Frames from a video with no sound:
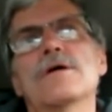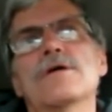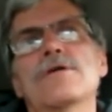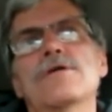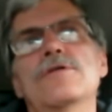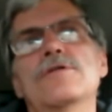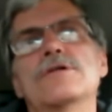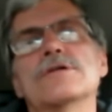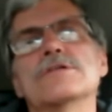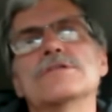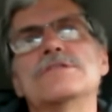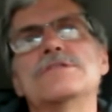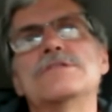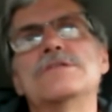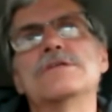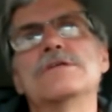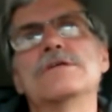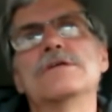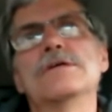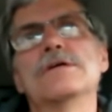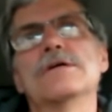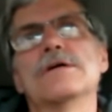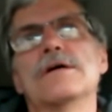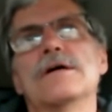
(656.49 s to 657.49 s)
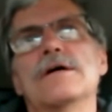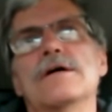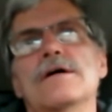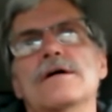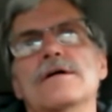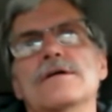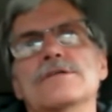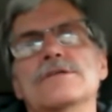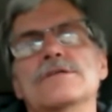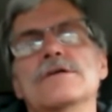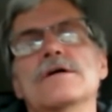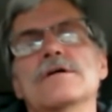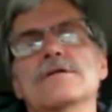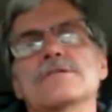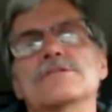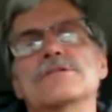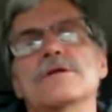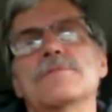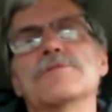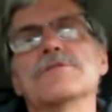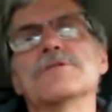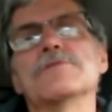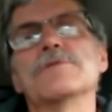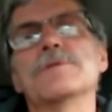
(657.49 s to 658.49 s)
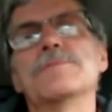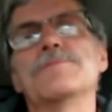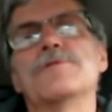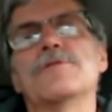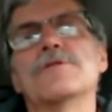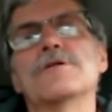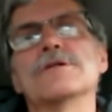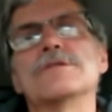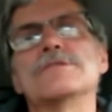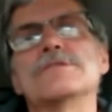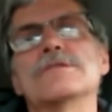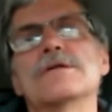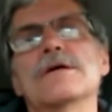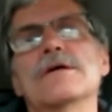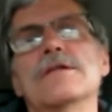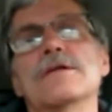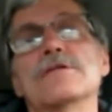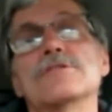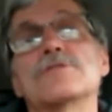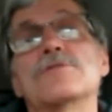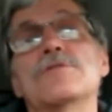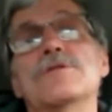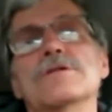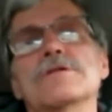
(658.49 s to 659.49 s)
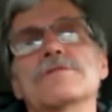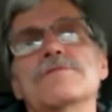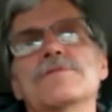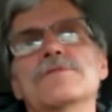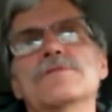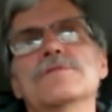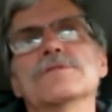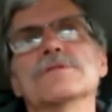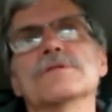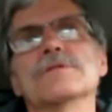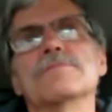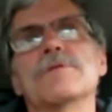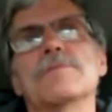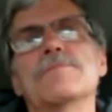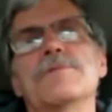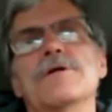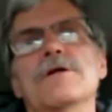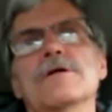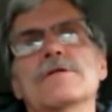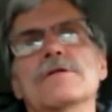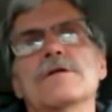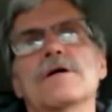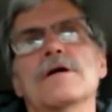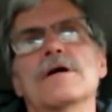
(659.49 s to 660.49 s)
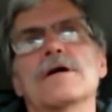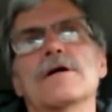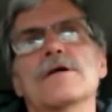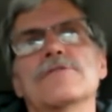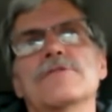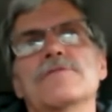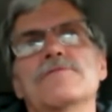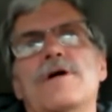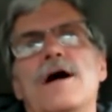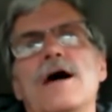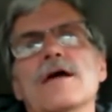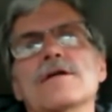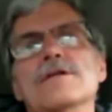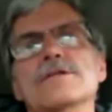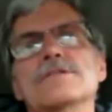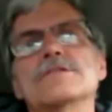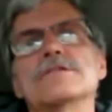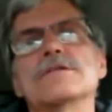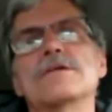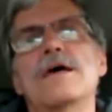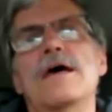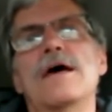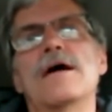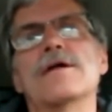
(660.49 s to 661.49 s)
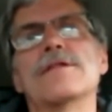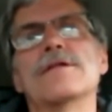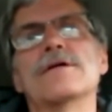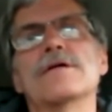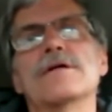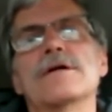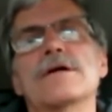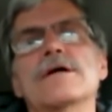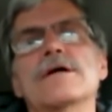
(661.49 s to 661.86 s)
you can see uh, some of the reports, and there's quite a few of them about uh, the violence in Canada